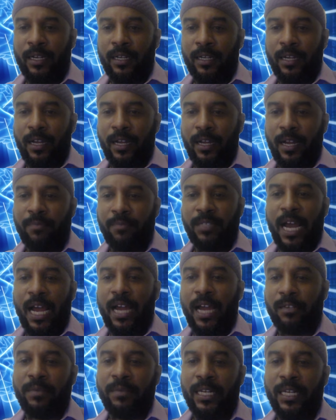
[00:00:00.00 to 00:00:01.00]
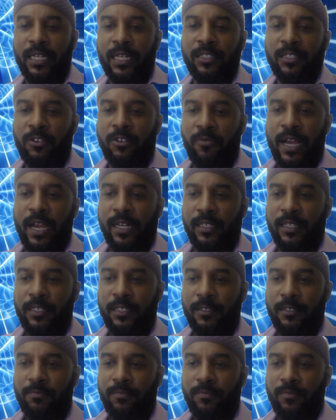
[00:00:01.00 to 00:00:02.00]
documenting this correctly,
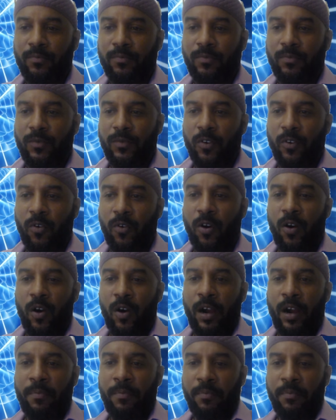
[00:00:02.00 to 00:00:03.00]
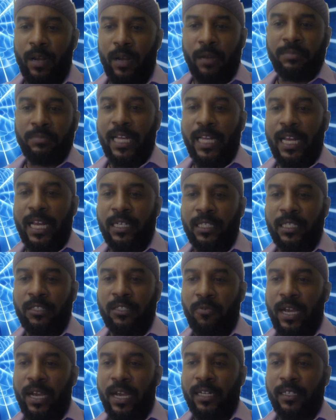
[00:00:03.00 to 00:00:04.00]
or I'm stating this
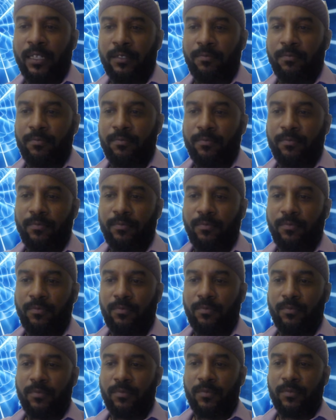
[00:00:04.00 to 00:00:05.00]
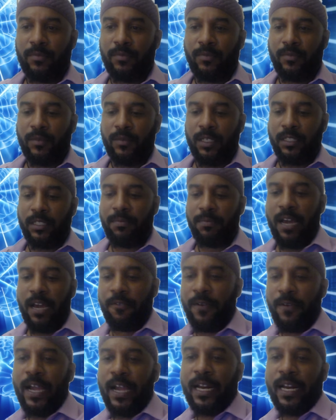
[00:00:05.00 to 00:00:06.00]
correctly. As a matter of
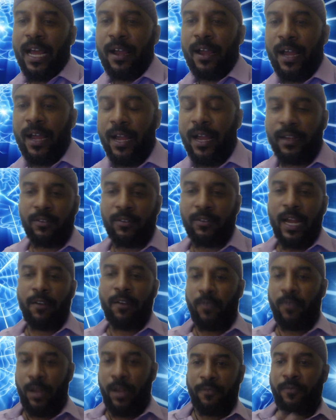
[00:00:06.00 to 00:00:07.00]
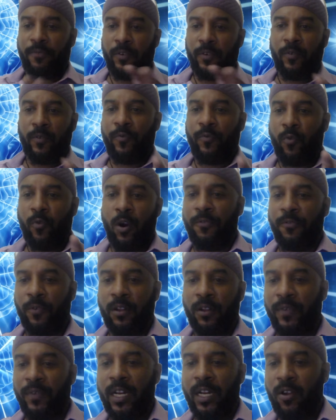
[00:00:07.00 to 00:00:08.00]
fact, if it weren't for the
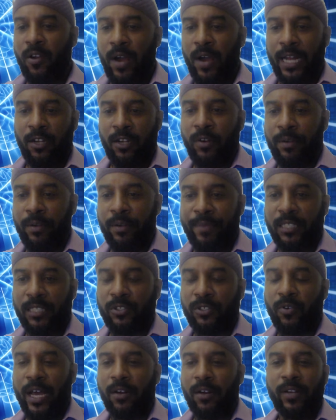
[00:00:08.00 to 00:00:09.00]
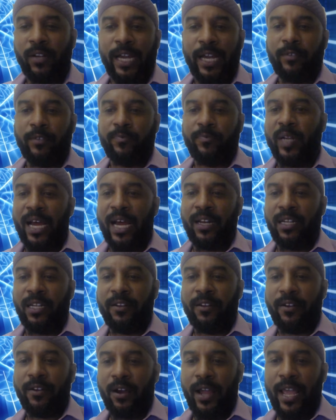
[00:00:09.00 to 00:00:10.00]
video, I'd go and make sure. I don't like to put out any
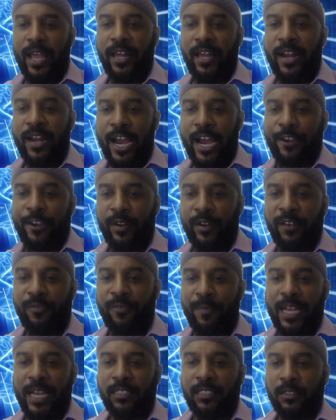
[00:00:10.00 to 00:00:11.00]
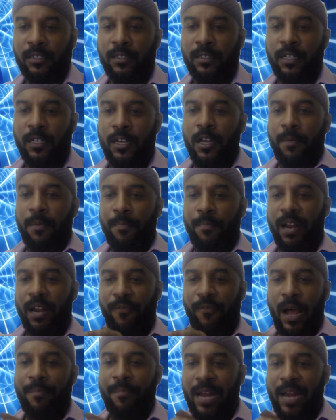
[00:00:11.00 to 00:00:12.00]
inaccurate information. But if
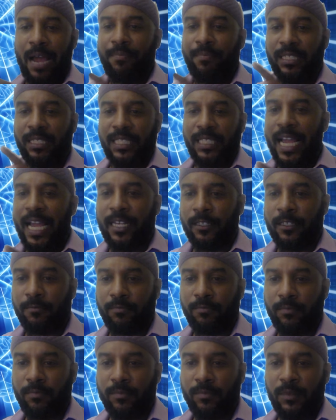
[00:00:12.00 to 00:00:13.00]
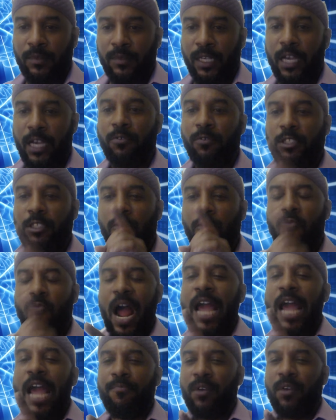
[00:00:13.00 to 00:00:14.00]
I'm not mistaken, it was the Wright
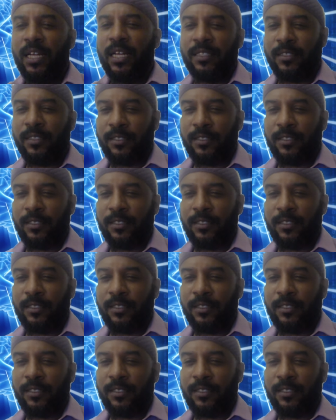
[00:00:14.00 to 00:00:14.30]
brothers